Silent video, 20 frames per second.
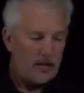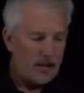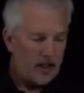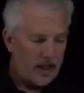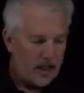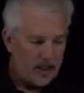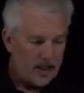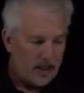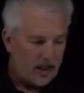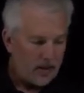
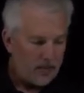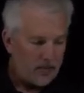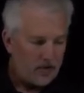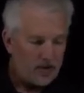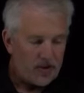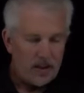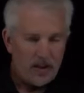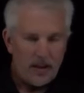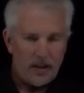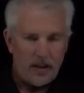Anytime you
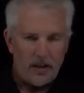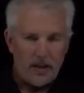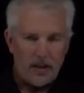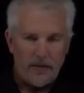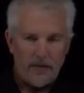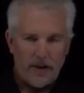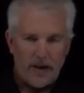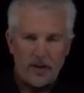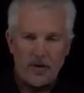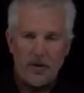see a
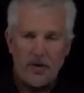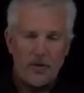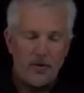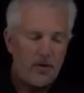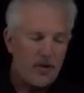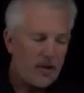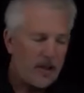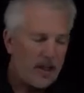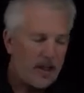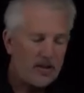value,
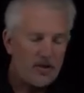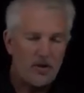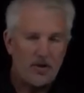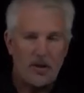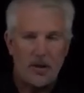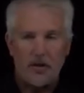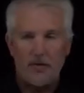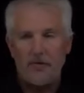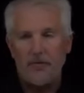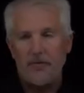you can ask
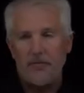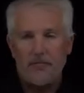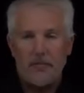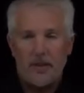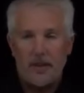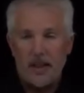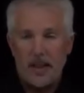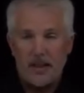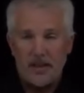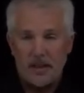yourself,
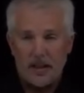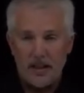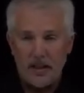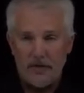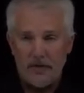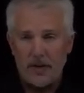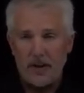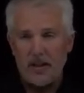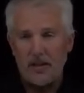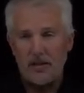is that significant?